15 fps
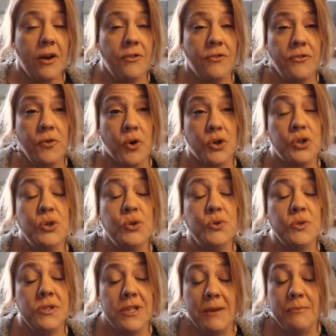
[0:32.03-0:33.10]
for
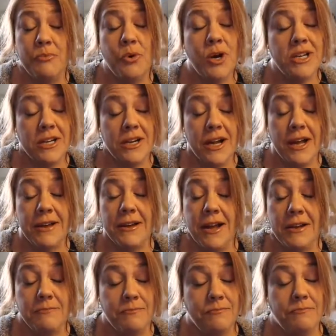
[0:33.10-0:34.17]
Tuesday. Boy, did I
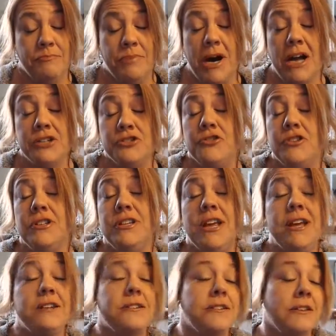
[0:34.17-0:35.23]
botch the
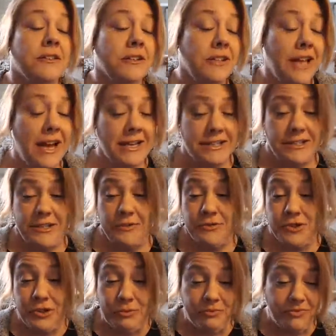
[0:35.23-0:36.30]
dates on the last
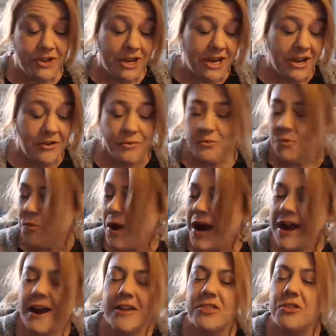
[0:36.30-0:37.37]
YouTube video. Why
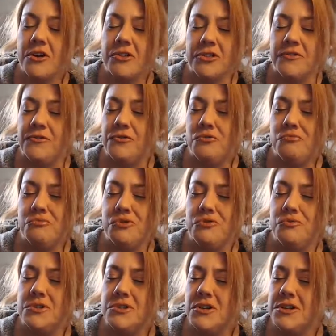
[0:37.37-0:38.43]
I thought the full moon
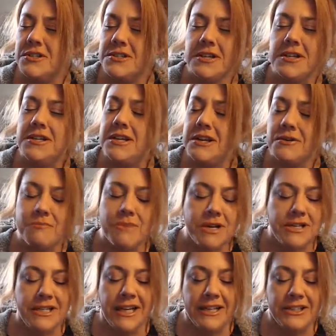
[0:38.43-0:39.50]
was on Sunday or
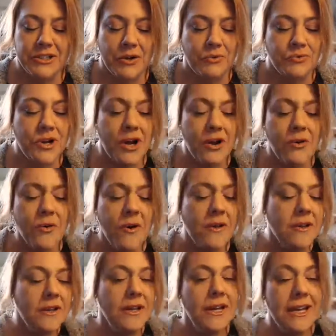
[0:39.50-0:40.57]
Monday, I don't know.
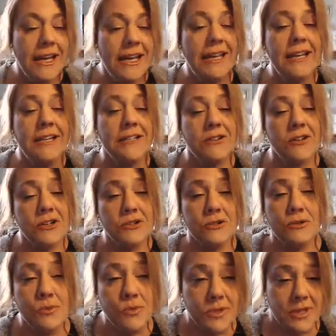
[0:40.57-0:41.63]
It is on
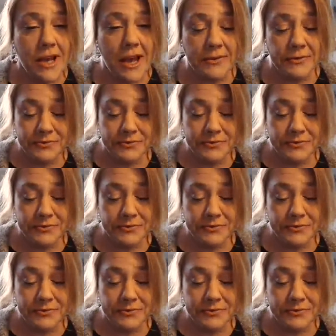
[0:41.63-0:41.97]
Tuesday.